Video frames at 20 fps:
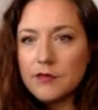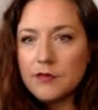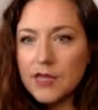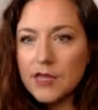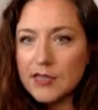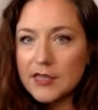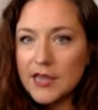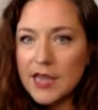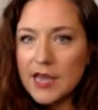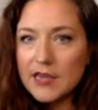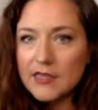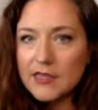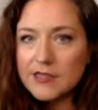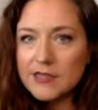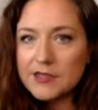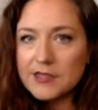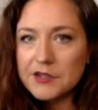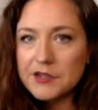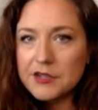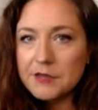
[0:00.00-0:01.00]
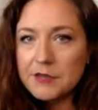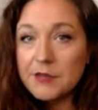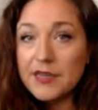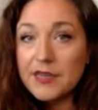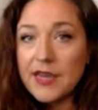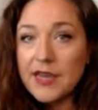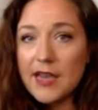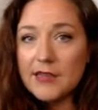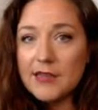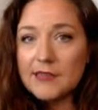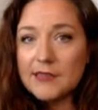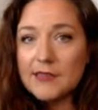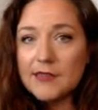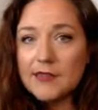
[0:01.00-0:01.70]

that, is going to be an acid.